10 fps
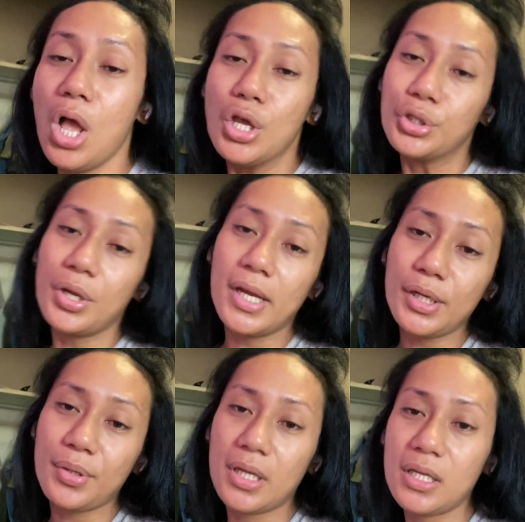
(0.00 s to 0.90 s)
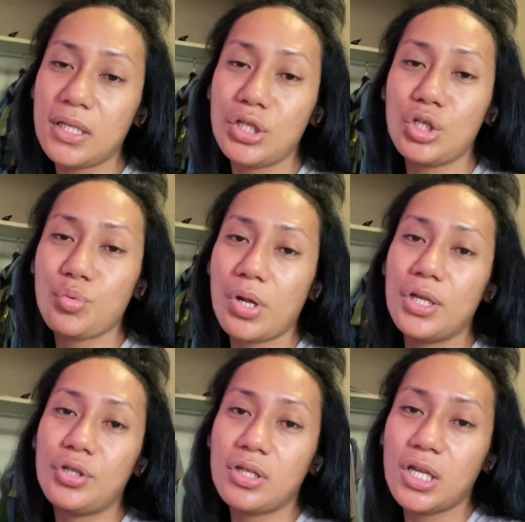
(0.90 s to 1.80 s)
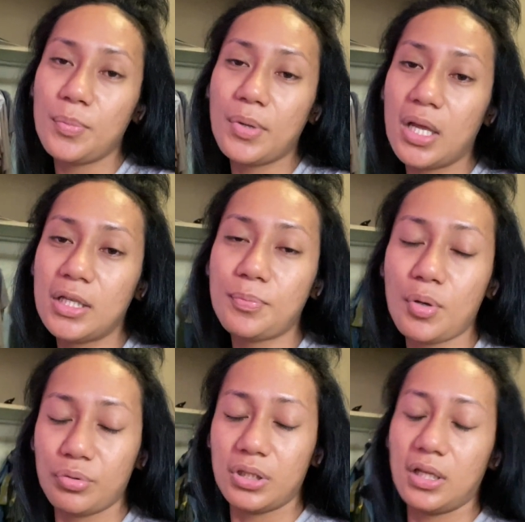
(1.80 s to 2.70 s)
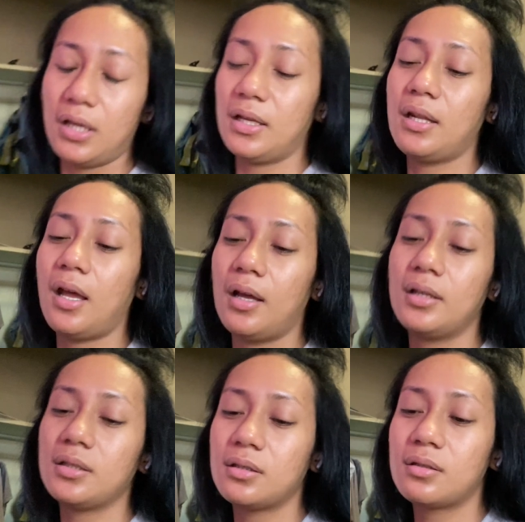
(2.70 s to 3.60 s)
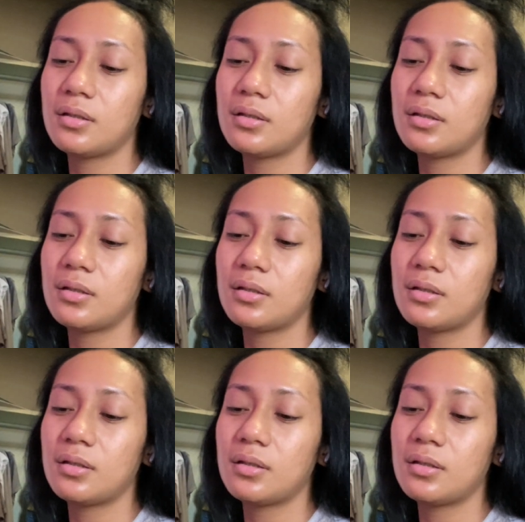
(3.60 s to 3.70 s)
So anyways, I just wanted to keep you guys posted and